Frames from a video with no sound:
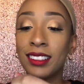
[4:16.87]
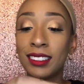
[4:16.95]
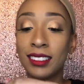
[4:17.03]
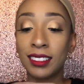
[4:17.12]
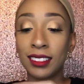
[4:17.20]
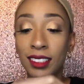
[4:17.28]

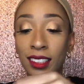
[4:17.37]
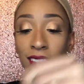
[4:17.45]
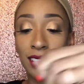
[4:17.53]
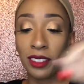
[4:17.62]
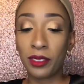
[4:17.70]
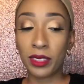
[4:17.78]
She
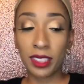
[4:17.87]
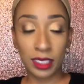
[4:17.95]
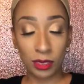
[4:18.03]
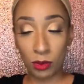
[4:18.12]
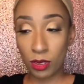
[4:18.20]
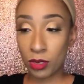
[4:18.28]
said,
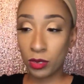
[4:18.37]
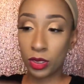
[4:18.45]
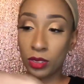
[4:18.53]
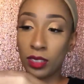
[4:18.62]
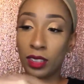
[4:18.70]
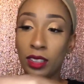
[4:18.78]
what's wrong
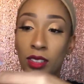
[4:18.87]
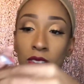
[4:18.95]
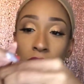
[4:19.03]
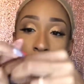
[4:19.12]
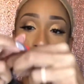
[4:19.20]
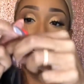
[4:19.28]
with you thinking
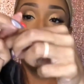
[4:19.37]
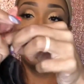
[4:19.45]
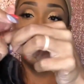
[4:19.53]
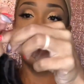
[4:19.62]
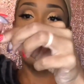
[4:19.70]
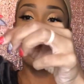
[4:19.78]
you finna do
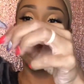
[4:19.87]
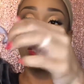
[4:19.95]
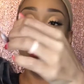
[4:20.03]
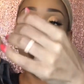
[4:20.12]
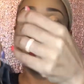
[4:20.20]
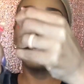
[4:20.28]
a talk
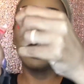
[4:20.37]
through?